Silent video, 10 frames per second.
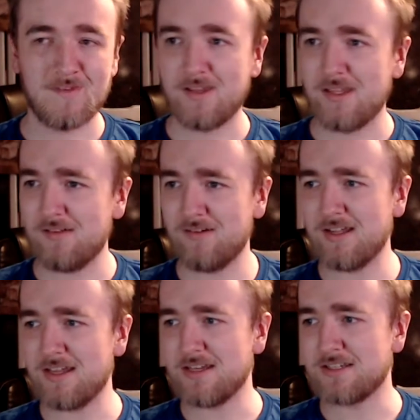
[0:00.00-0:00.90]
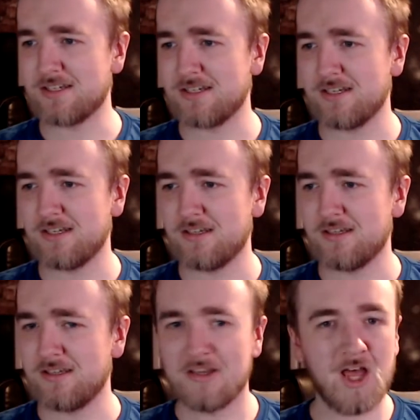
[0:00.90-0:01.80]
It really is.
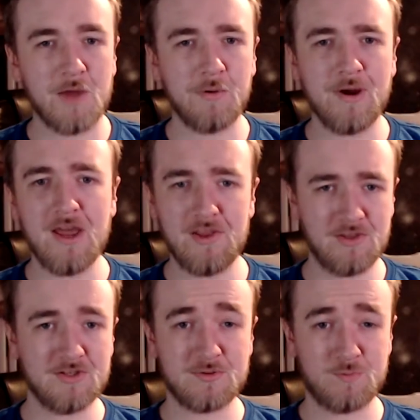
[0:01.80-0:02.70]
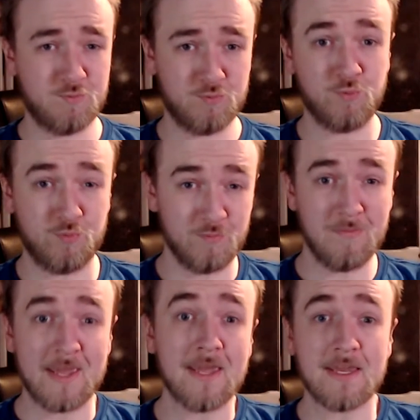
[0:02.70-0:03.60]
I'm aware that
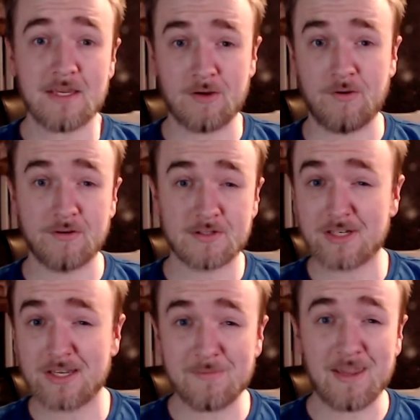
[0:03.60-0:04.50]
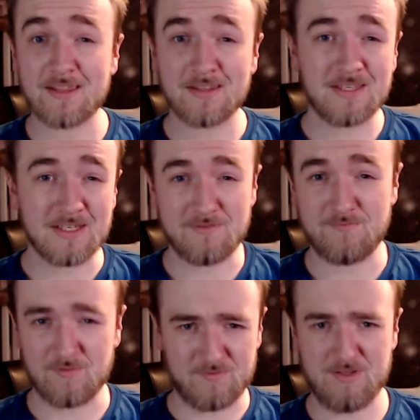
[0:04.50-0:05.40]
me constantly making these
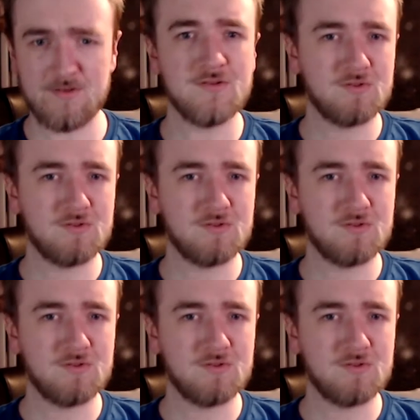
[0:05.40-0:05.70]
reviews or